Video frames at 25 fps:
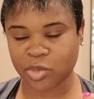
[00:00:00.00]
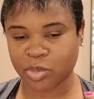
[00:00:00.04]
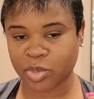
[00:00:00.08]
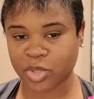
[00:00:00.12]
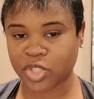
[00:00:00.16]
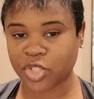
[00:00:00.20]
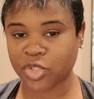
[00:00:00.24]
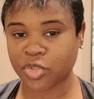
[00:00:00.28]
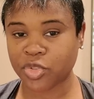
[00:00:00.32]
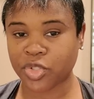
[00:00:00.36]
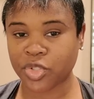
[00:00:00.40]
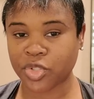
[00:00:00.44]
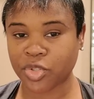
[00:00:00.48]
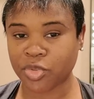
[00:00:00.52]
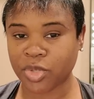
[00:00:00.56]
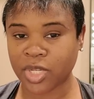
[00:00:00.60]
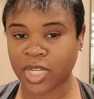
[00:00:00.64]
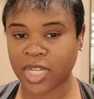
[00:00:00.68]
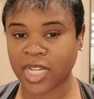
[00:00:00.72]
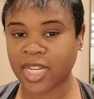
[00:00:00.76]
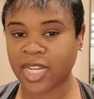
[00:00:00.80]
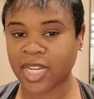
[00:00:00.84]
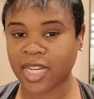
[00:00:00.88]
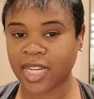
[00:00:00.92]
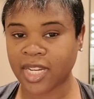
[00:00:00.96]
but you do
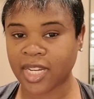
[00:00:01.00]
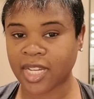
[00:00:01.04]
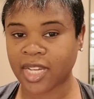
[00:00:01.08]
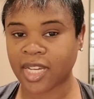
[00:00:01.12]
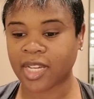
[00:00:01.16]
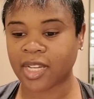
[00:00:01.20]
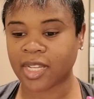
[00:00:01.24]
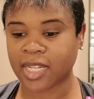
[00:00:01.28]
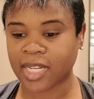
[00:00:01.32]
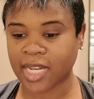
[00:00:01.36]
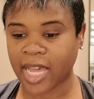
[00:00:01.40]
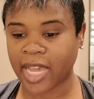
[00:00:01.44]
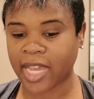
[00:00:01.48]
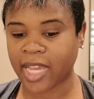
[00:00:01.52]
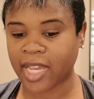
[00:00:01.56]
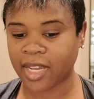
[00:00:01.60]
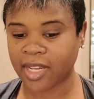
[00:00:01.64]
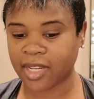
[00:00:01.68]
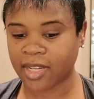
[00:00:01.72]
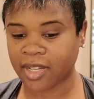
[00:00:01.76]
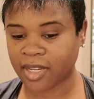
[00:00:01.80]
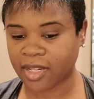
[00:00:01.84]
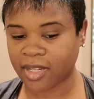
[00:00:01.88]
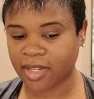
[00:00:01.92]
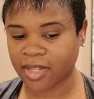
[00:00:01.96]
need a like